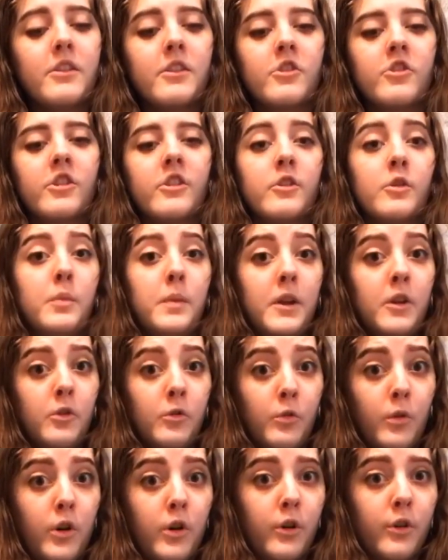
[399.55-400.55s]
such as Lupita
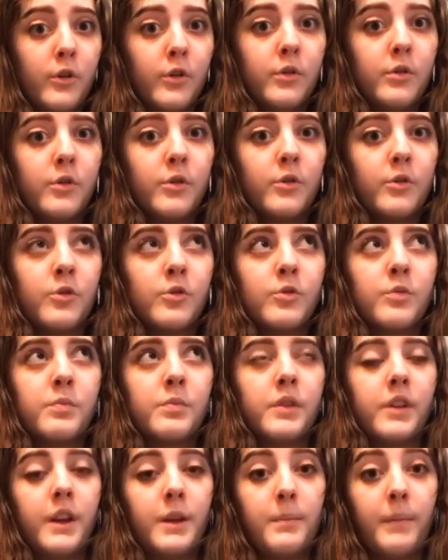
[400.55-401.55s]
Nyong'o, who
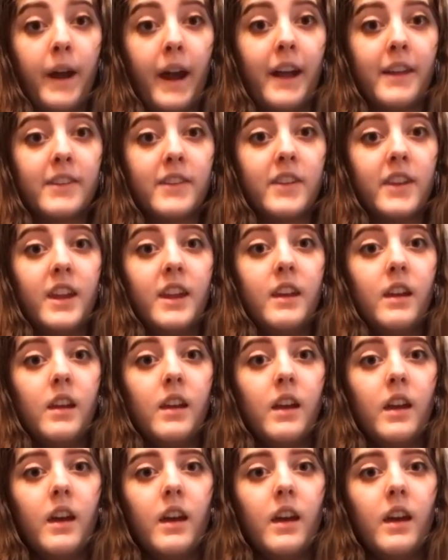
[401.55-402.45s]
played Patsy,